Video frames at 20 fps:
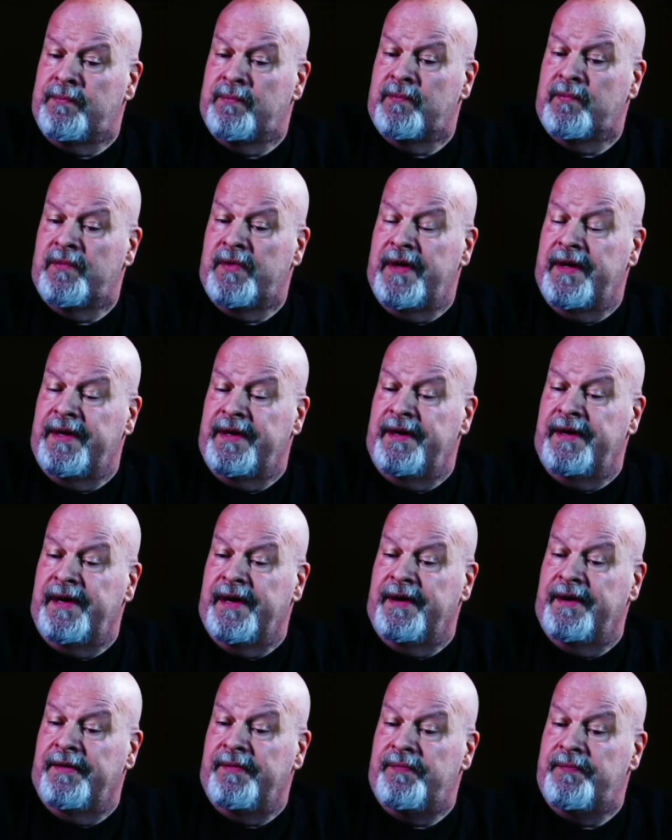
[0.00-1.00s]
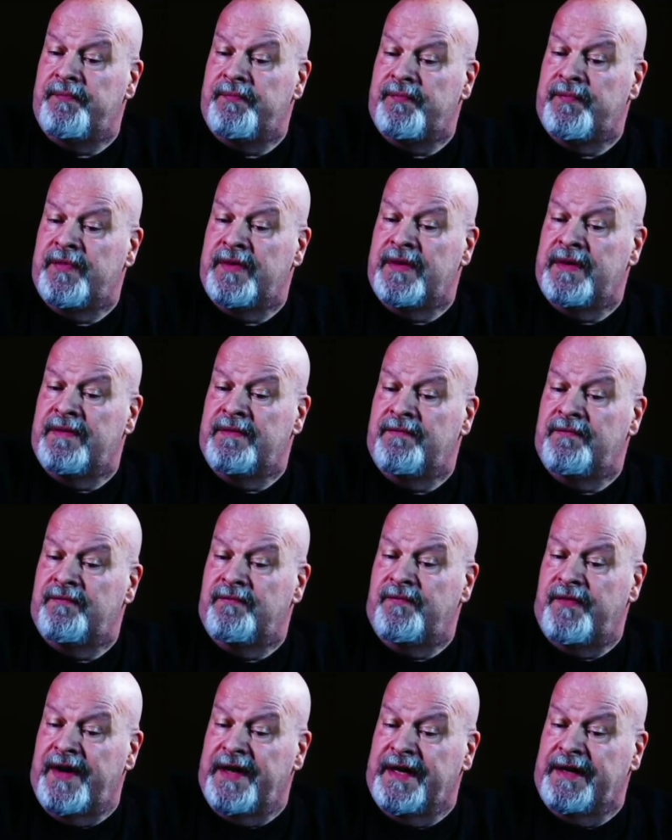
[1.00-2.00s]
And
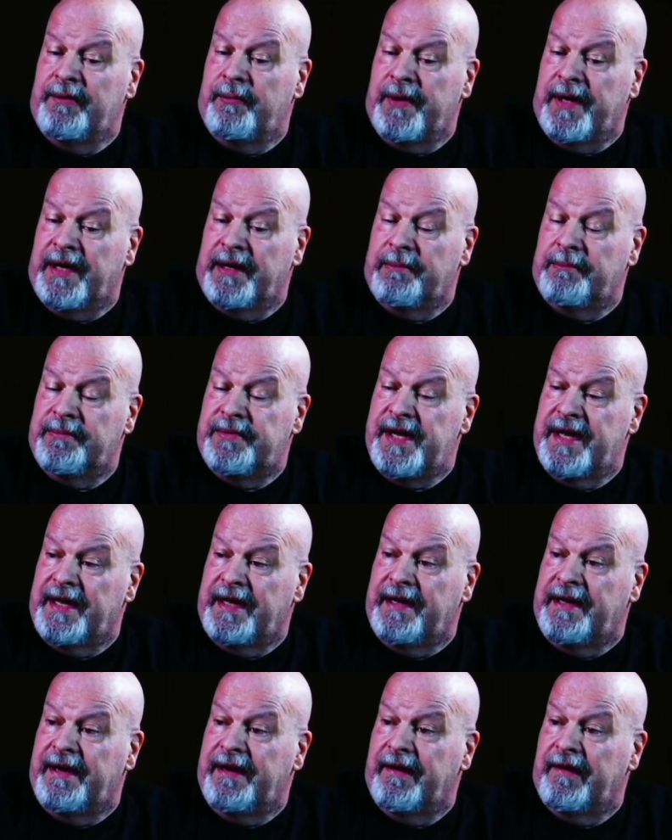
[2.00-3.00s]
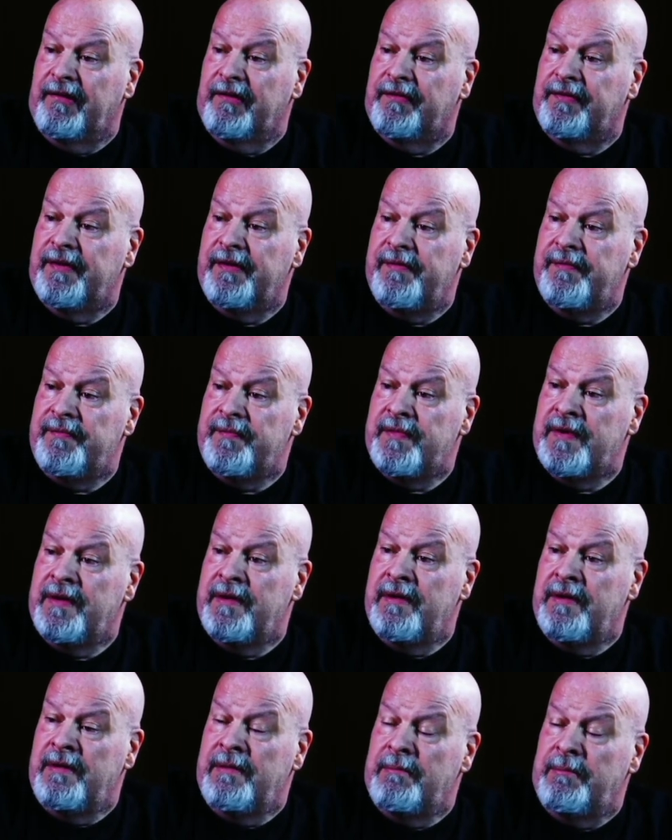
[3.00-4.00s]
finally we got him taken care of.
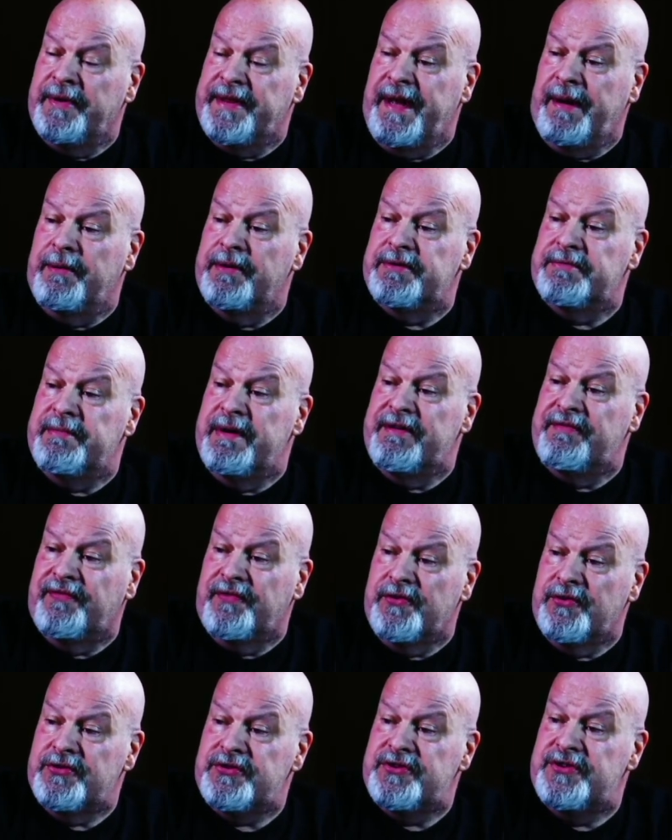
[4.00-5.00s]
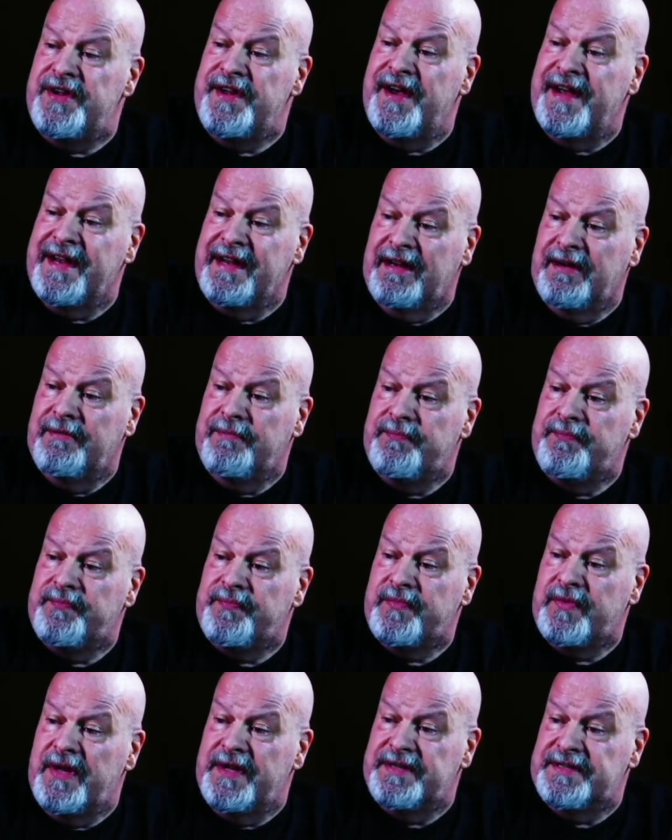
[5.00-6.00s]
But that was my first night
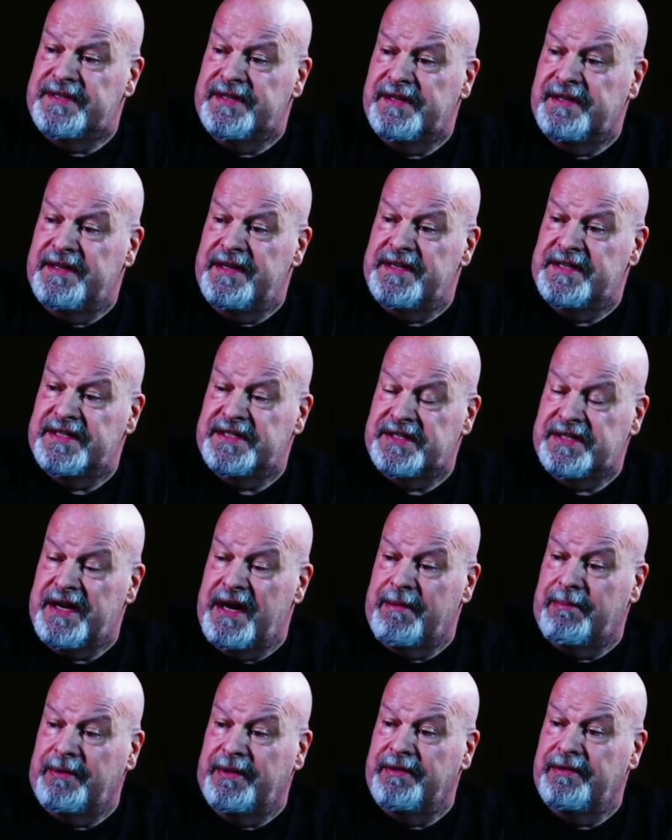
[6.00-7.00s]
as a chaplain.